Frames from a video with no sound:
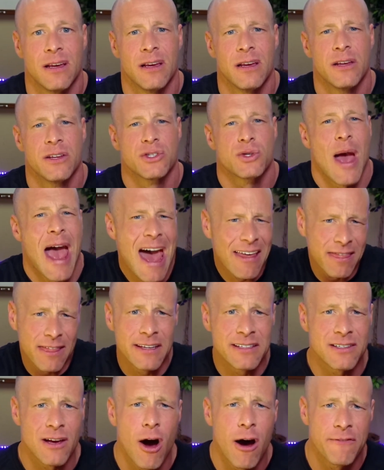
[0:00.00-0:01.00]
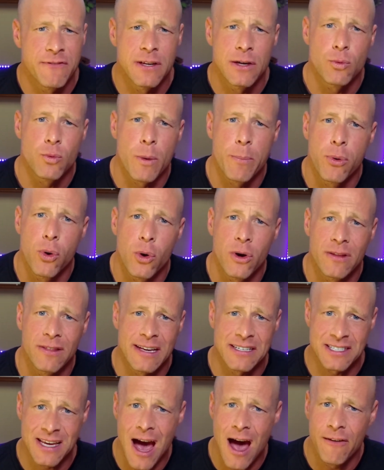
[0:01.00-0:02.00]
So athletes often report
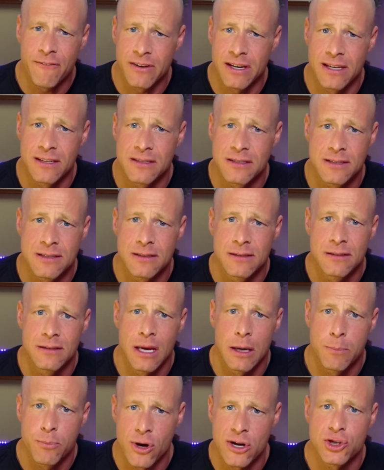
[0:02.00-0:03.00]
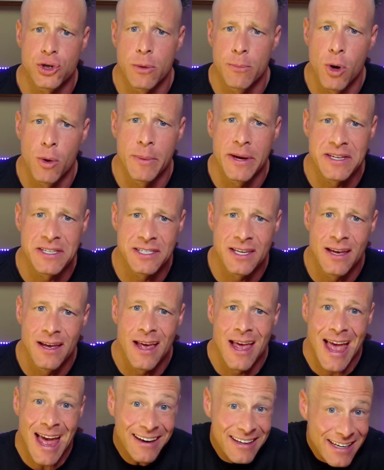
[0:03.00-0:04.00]
less confidence in pressure moments.
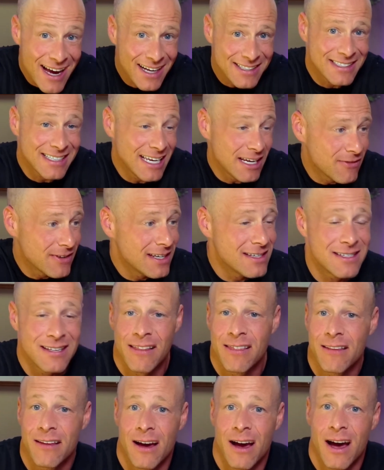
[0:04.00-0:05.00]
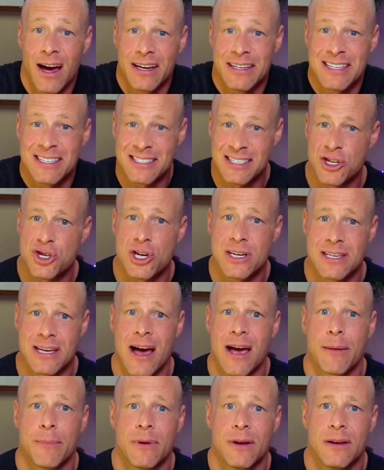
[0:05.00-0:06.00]
And yes, even decision
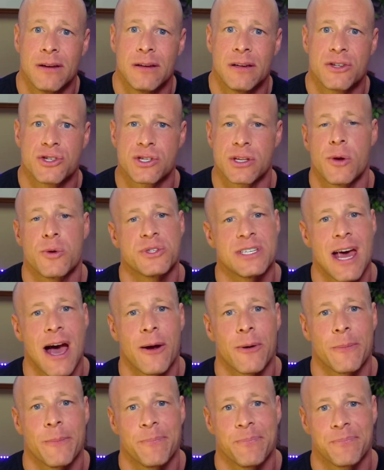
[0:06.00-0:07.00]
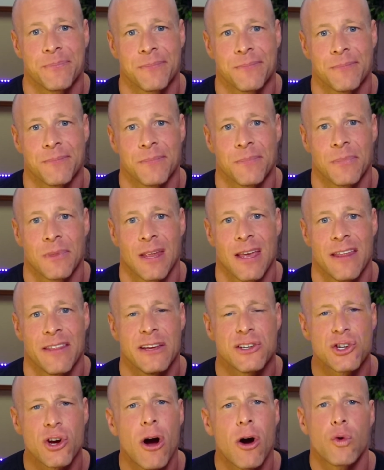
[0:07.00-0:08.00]
time slows down.
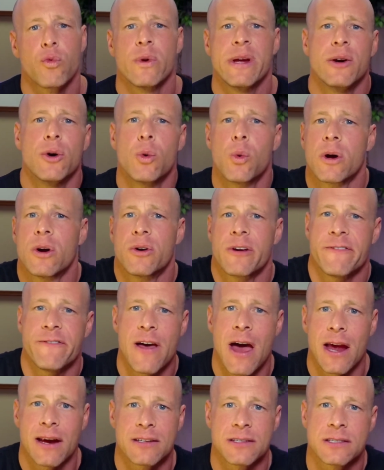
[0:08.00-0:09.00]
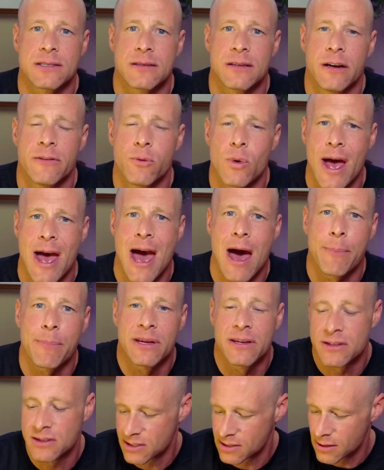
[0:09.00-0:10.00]
These are all real world effects of what
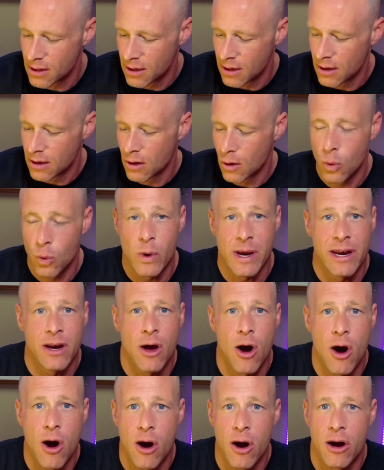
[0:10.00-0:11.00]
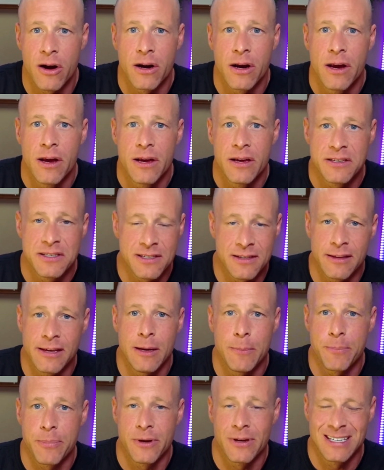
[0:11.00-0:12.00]
happens when our
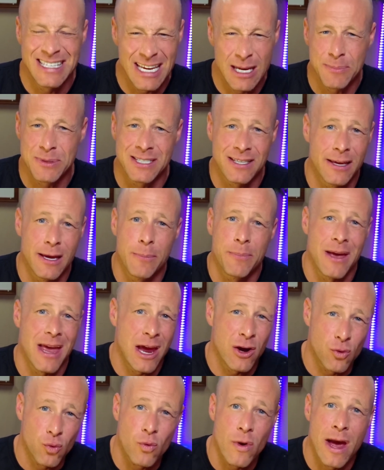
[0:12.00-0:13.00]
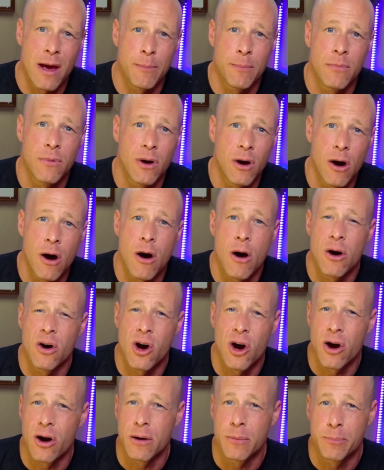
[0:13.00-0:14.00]
sleep, deep sleep, and REM all
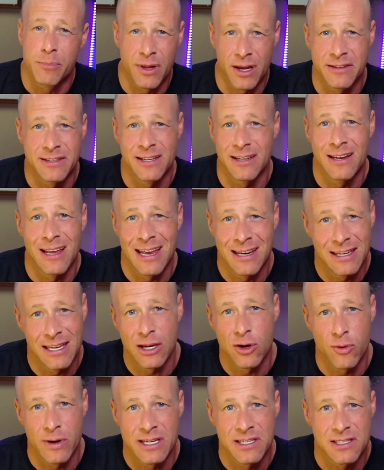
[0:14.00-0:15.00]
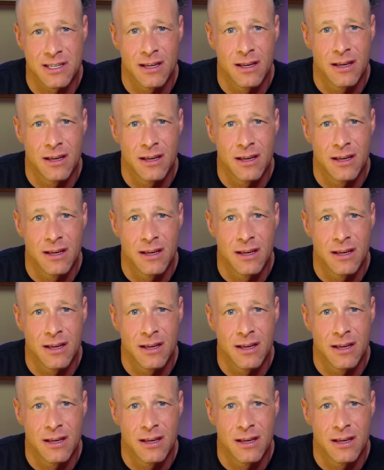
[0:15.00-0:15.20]
are blunted and decreased.